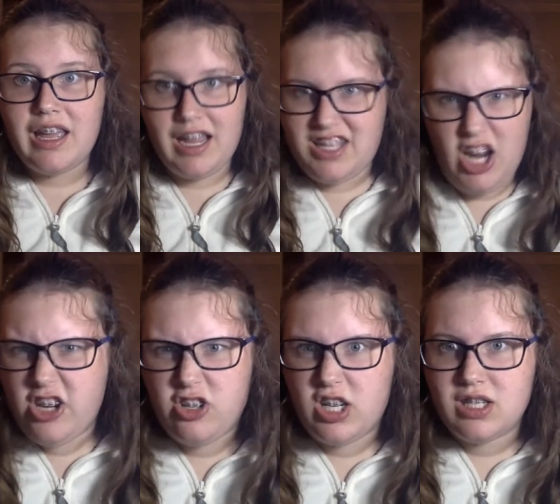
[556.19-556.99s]
It's
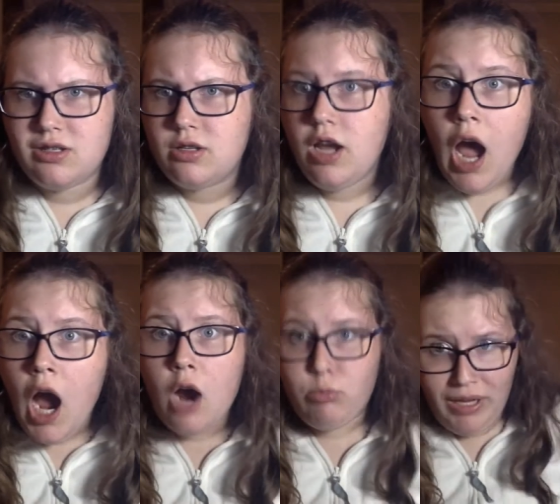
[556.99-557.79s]
dangerous.
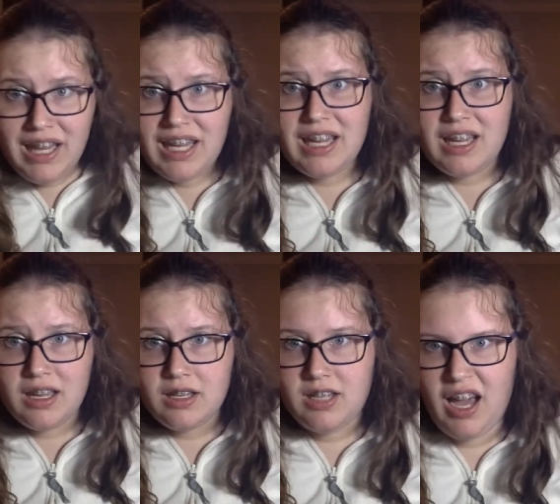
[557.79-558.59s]
Really?
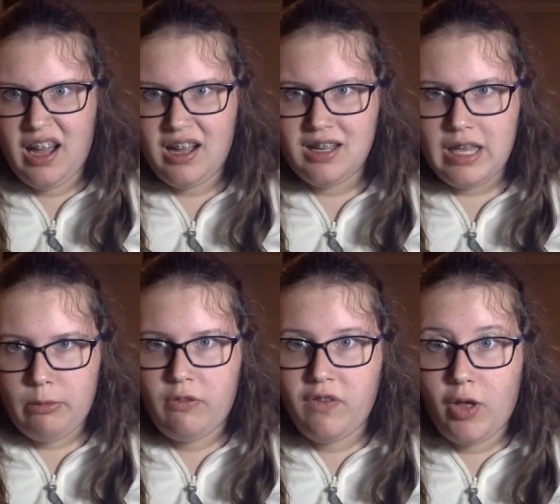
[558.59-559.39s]
Yeah, it
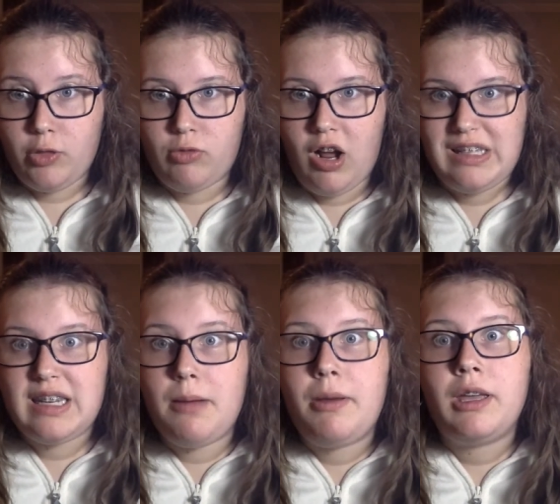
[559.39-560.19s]
will fall in the wrong
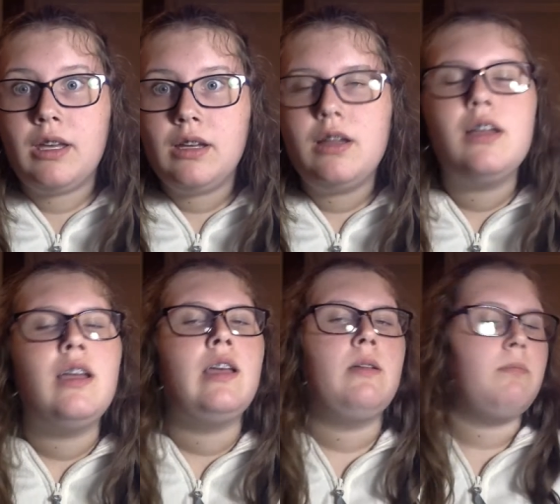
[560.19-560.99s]
stomach.
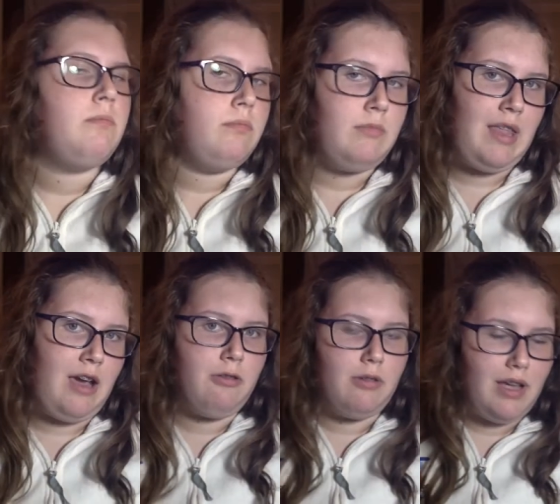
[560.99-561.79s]

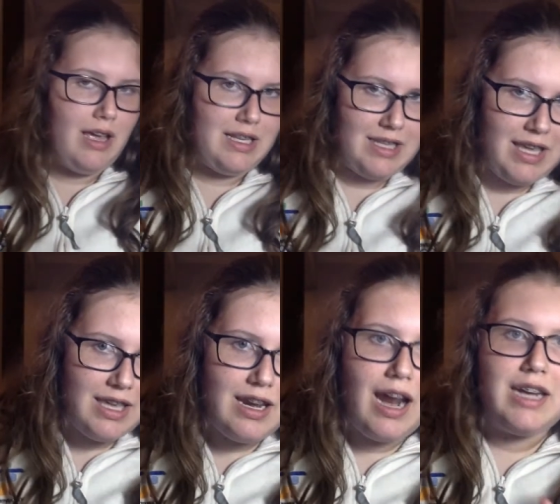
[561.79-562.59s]
Now, as a
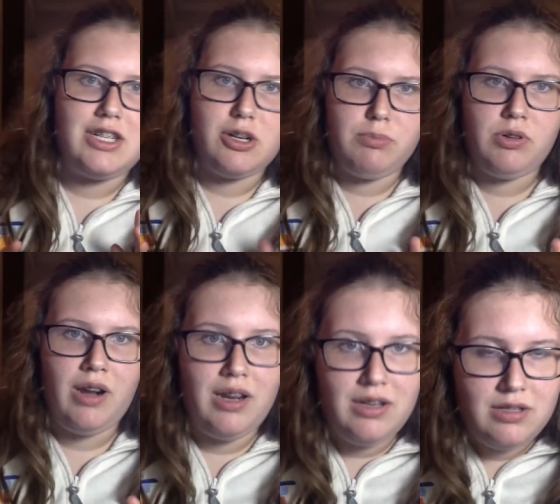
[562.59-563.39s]
kid, I
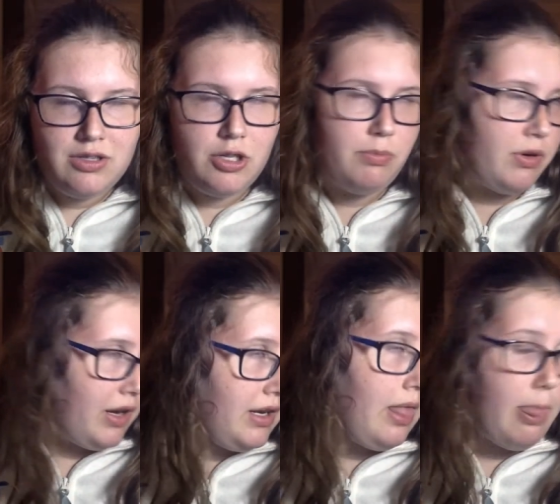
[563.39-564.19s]
interpreted
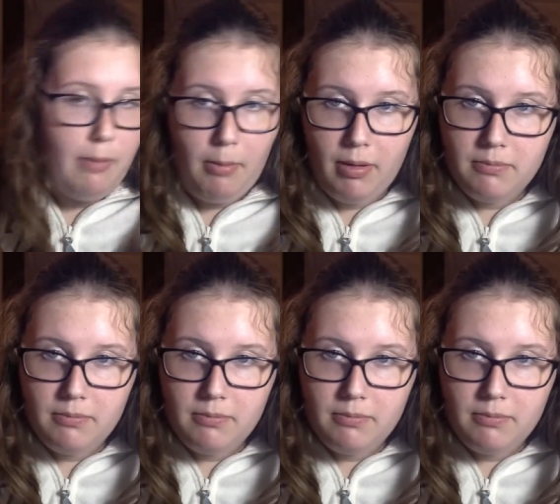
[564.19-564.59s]
the